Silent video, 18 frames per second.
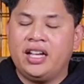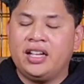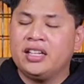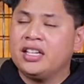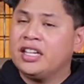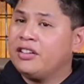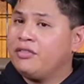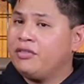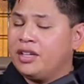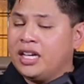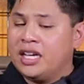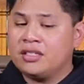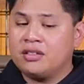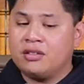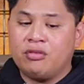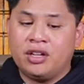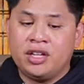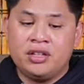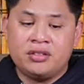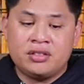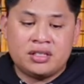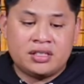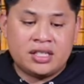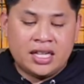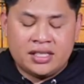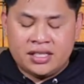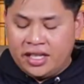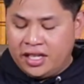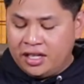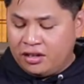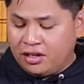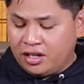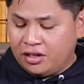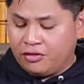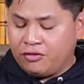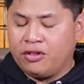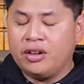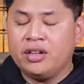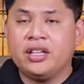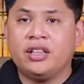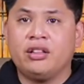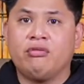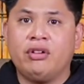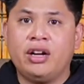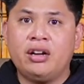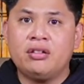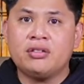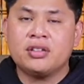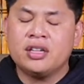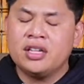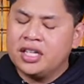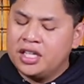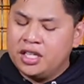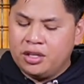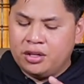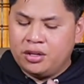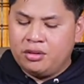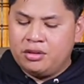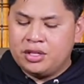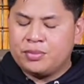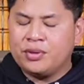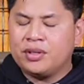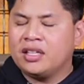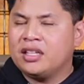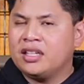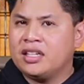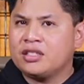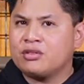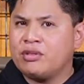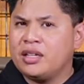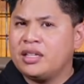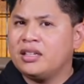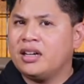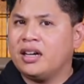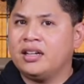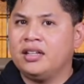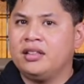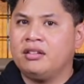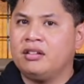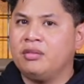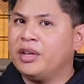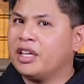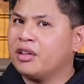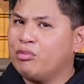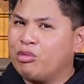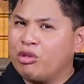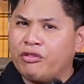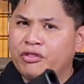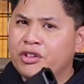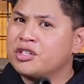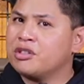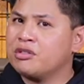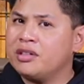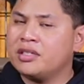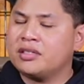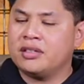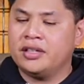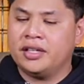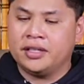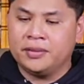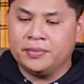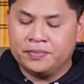if you guys don't want to use the sights in on the front and the rears, you can always put that nice red dot in there to make it more futuristic.